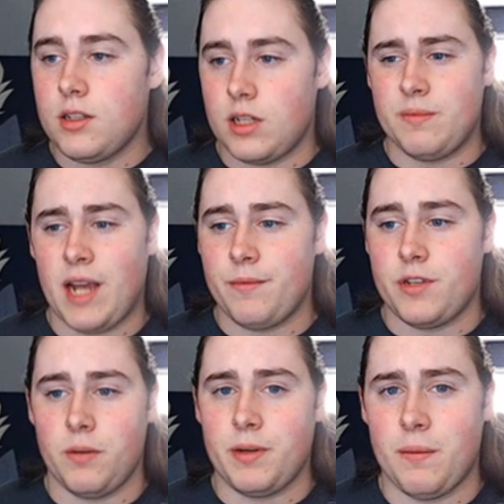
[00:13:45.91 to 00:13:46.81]

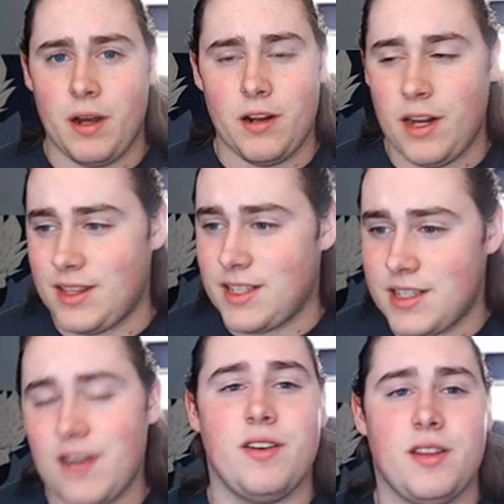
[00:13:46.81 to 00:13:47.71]
Sometimes it'll come out like the
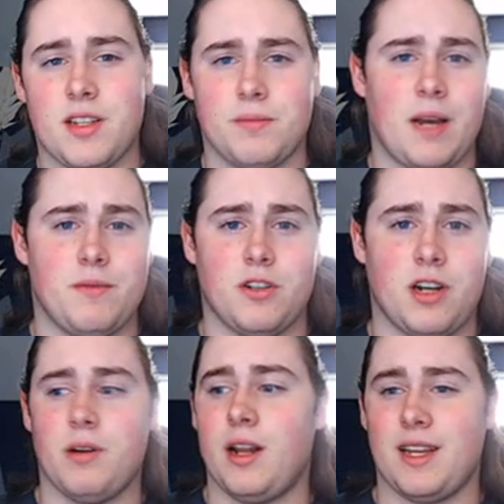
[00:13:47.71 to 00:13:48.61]
7th, sometimes
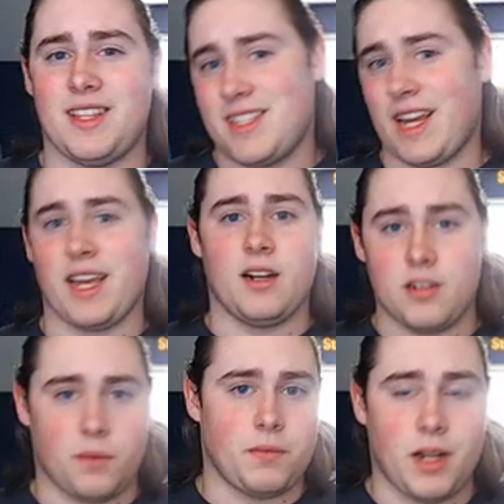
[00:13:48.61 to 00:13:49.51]
it'll come out like the
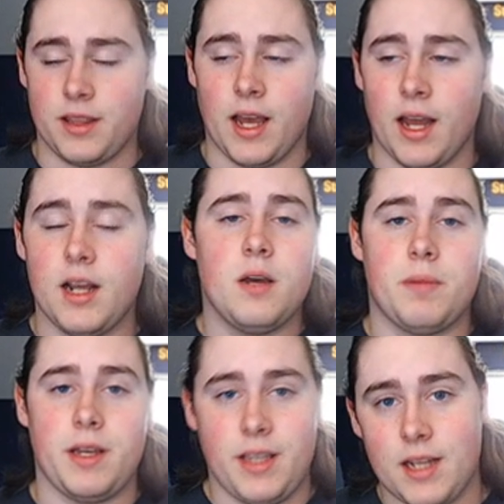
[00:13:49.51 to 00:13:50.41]
2nd or something like that.
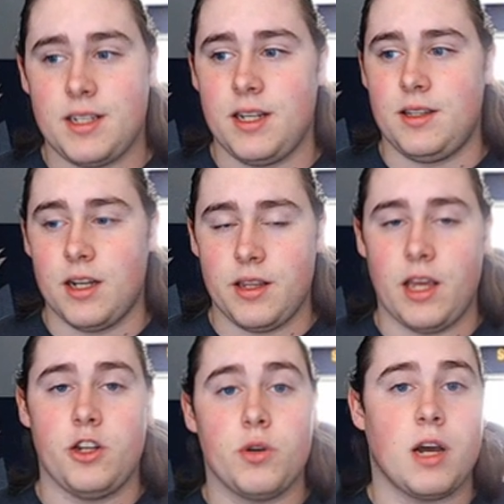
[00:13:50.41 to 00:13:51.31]
But yes,
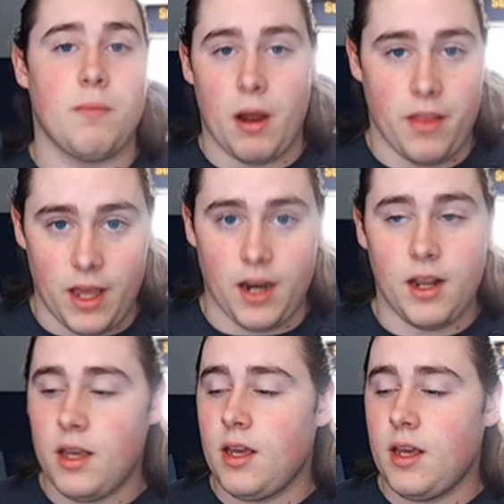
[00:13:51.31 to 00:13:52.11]
they do come out then.